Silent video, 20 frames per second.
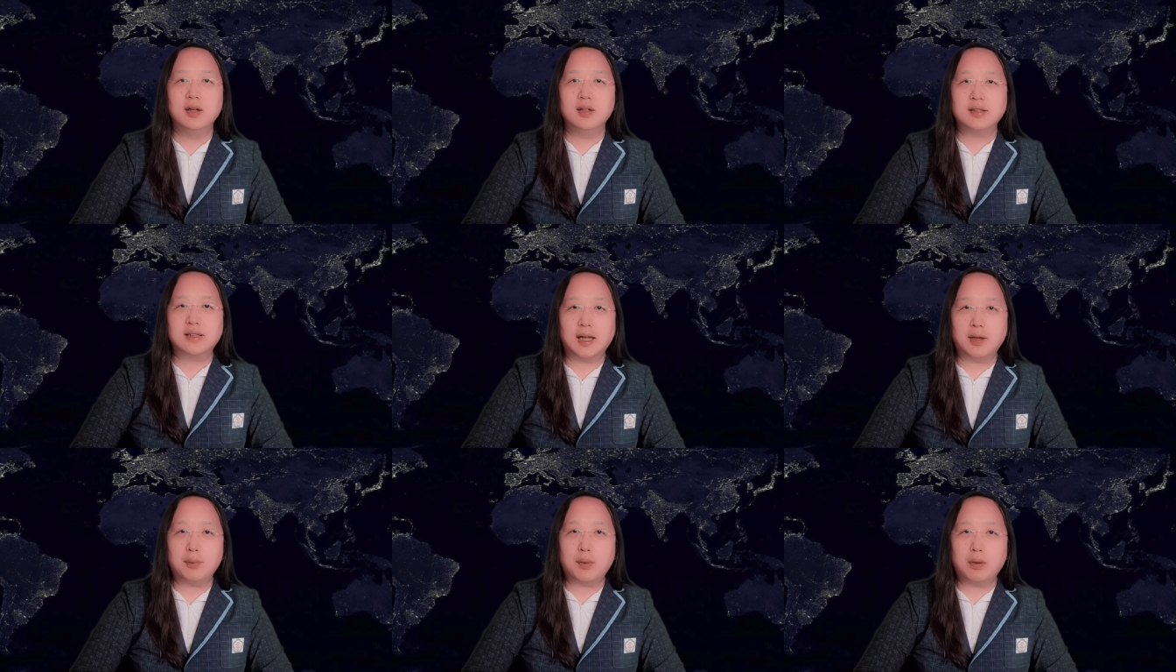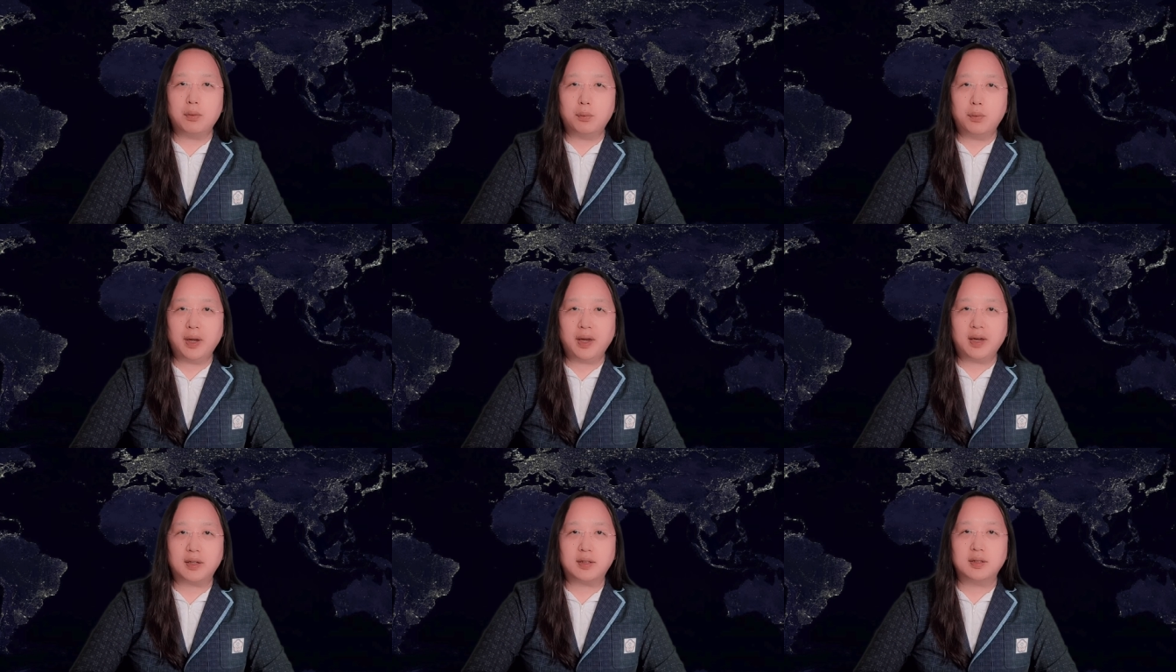Taiwan
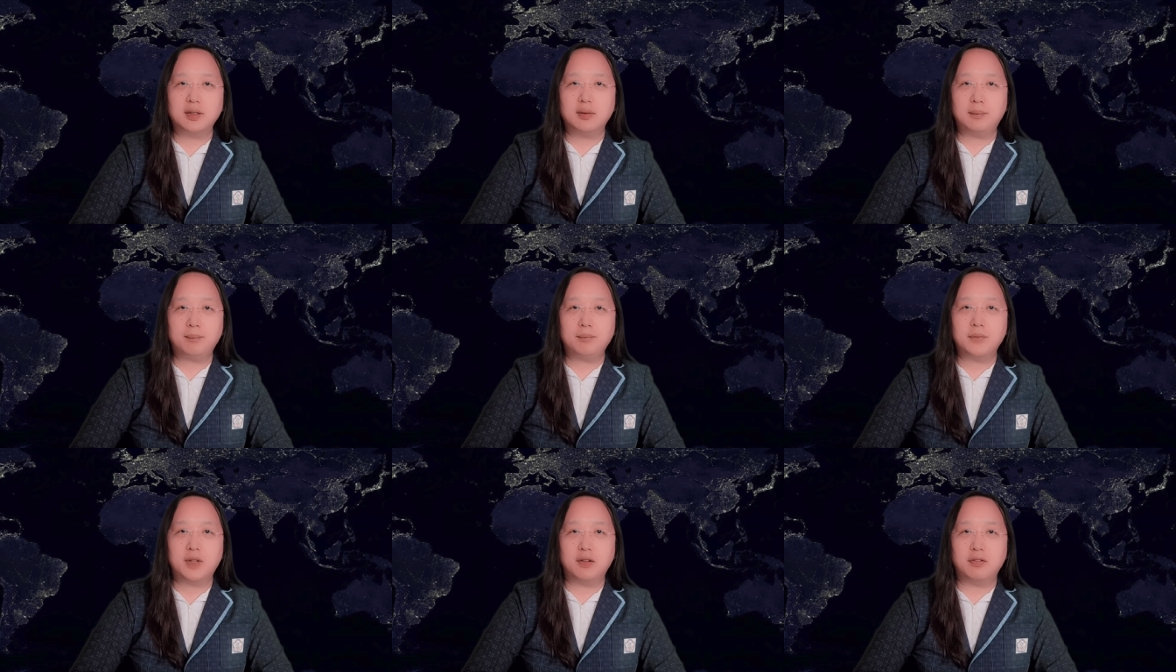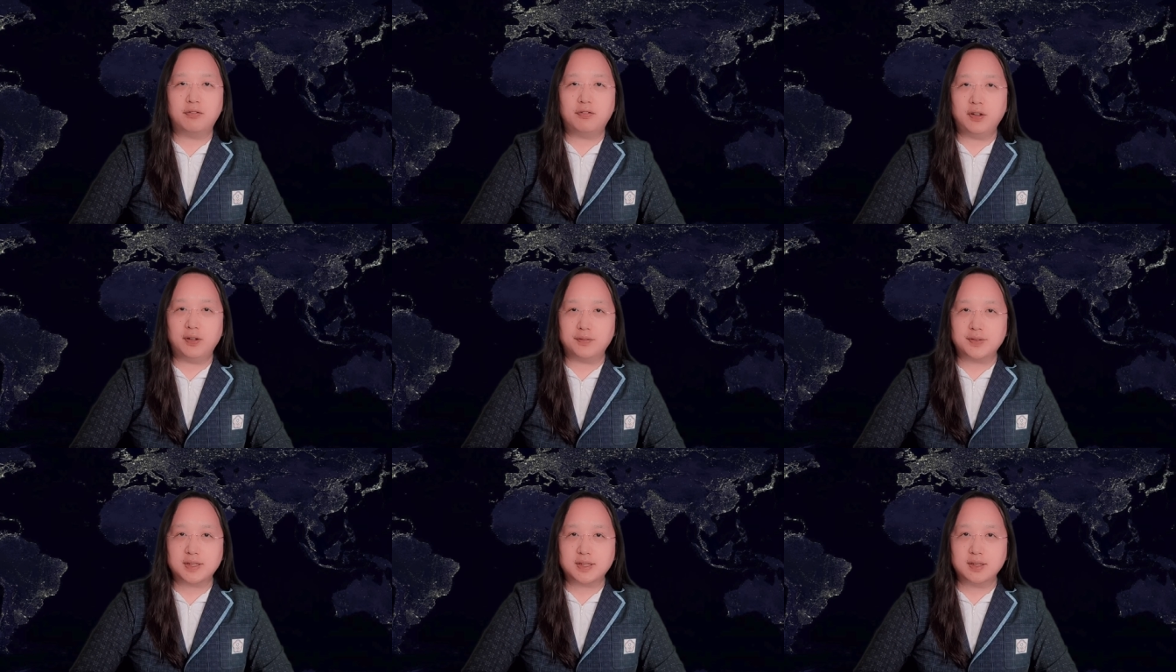ranked the
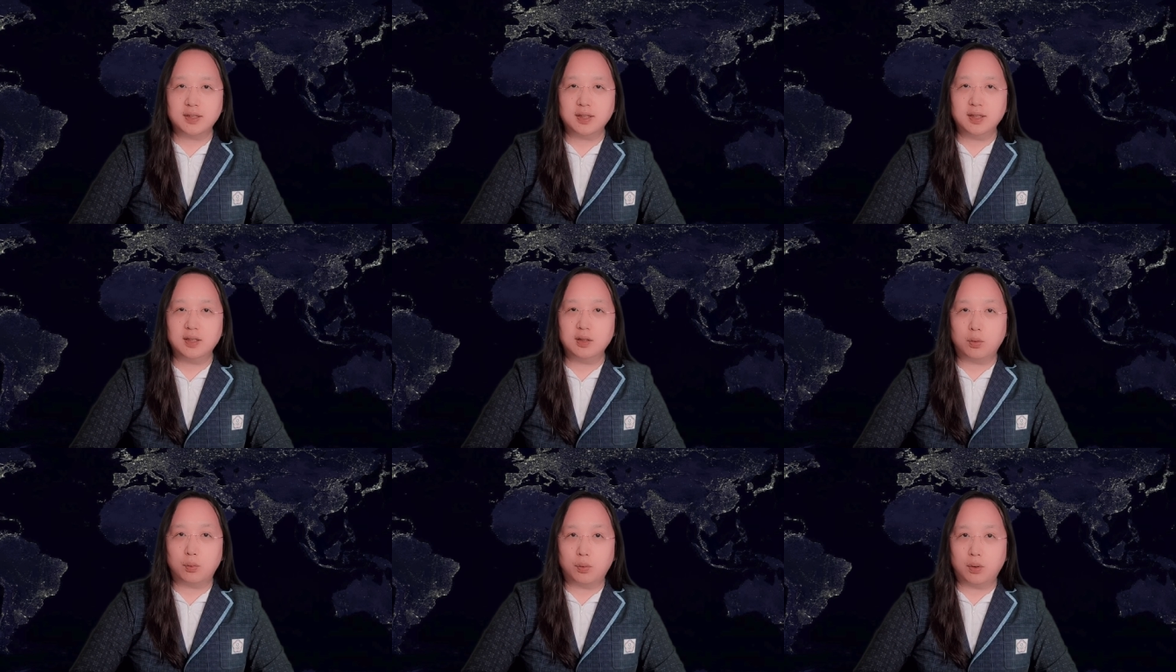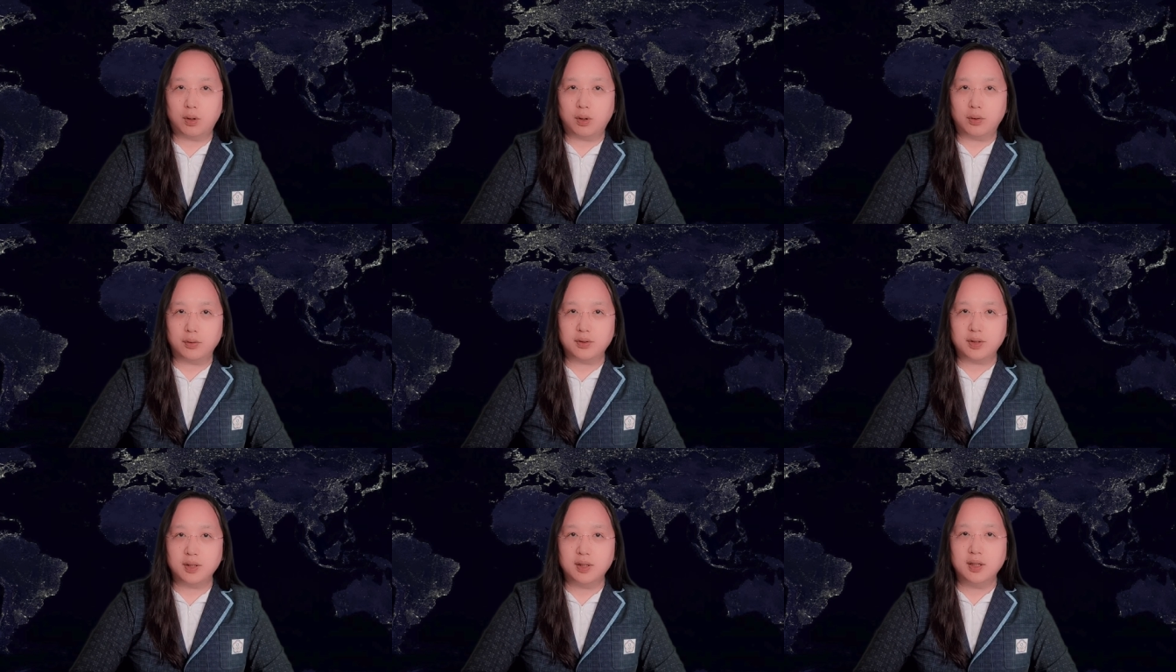fifth in the
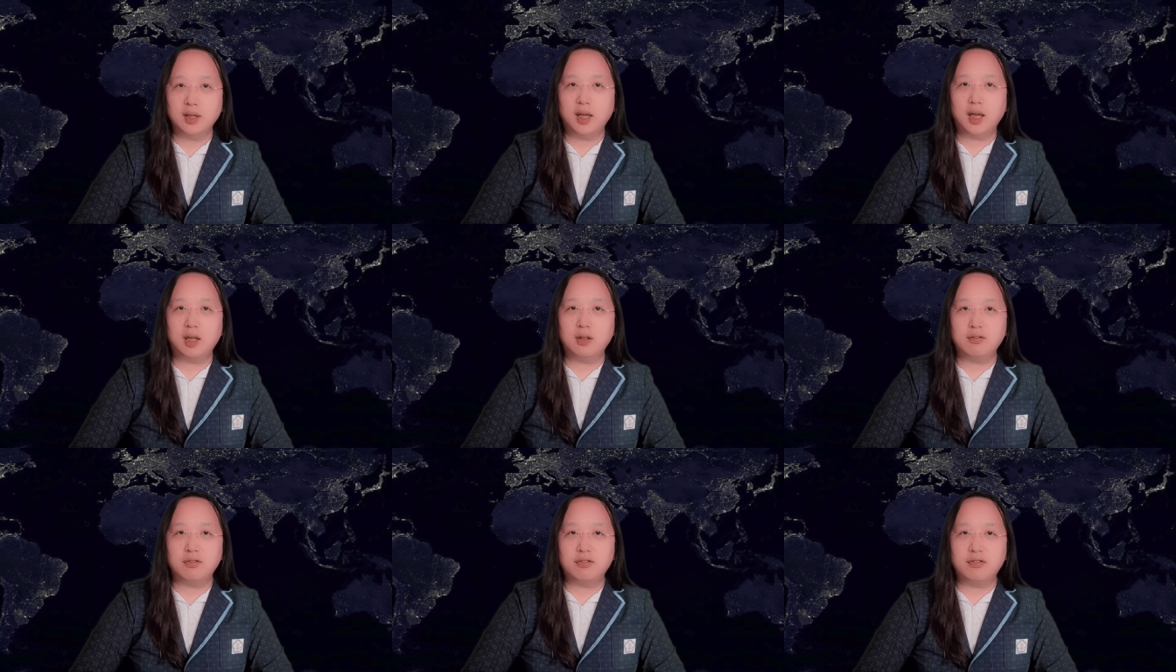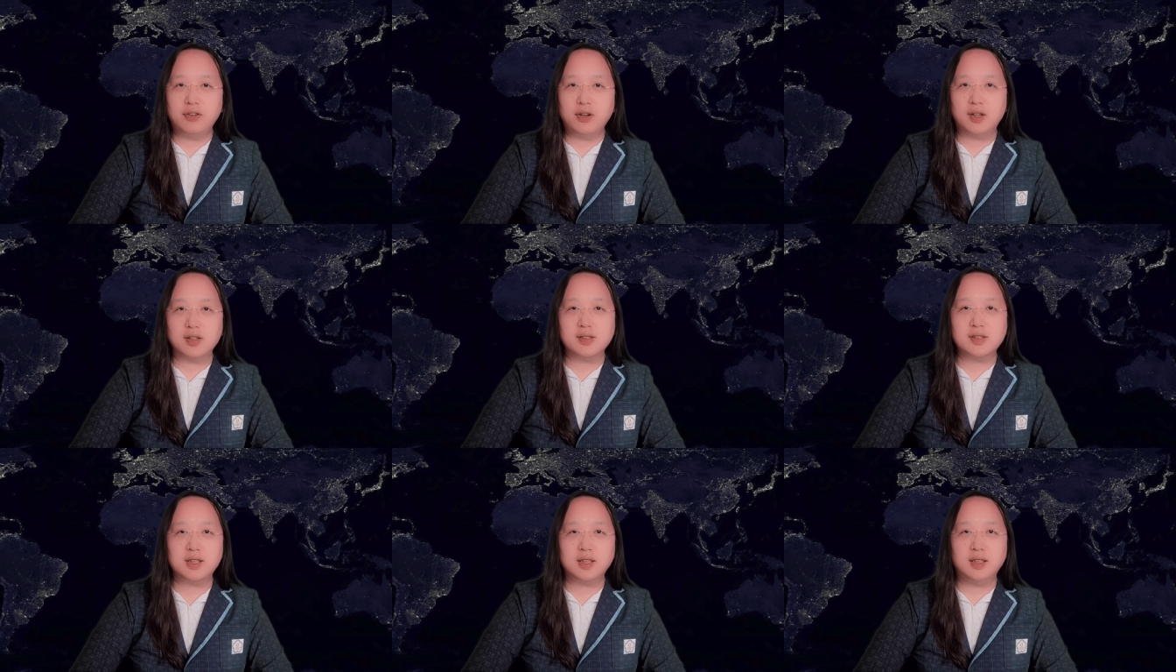world and
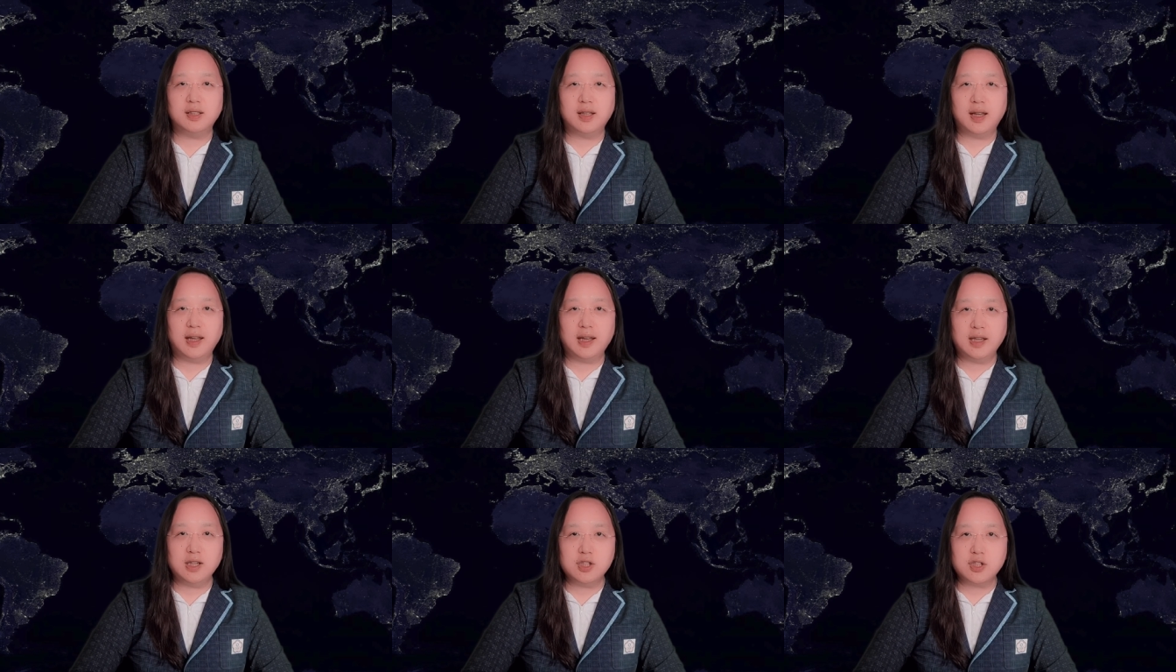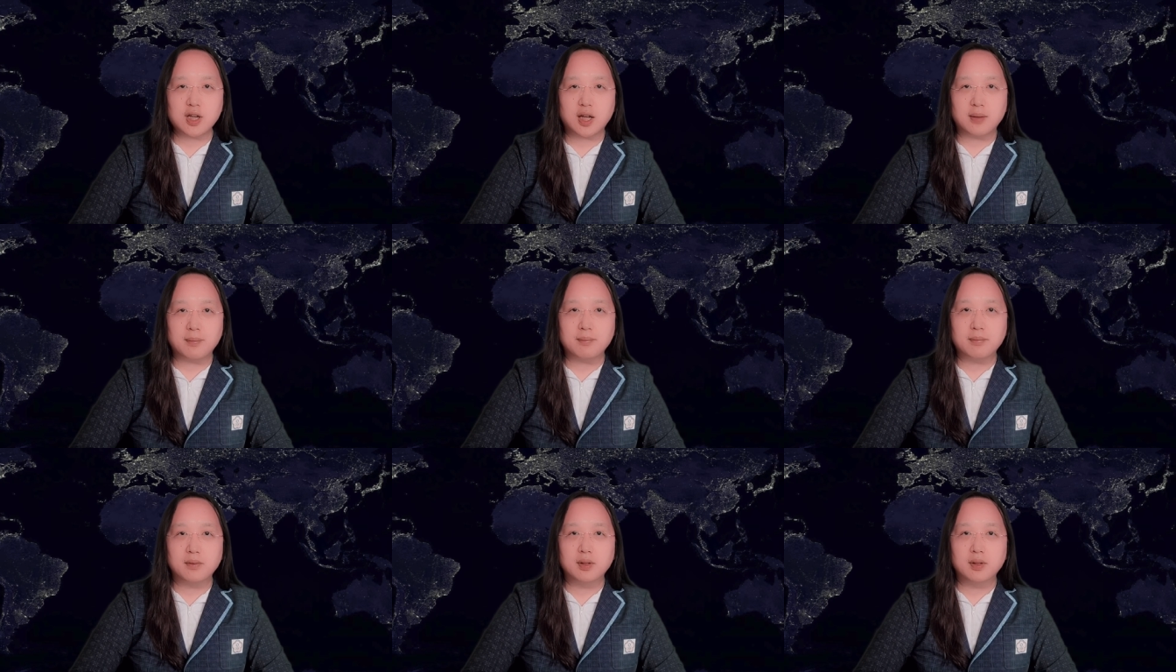first in Asia